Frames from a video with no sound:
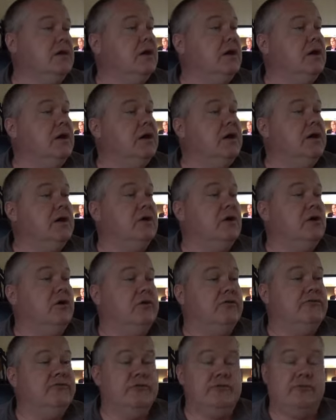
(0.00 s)

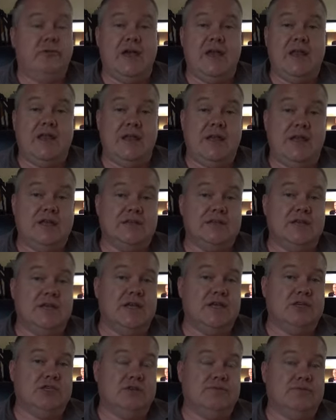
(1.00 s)
of the radiated
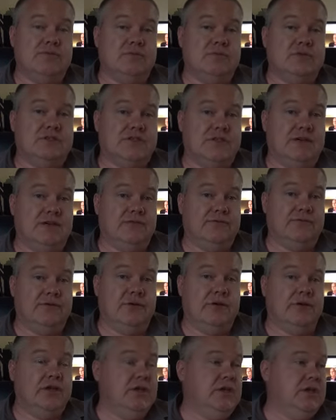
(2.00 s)
energy from the cell
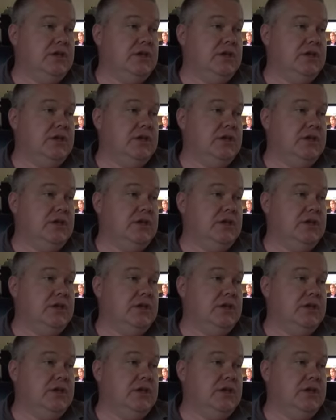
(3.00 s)
phone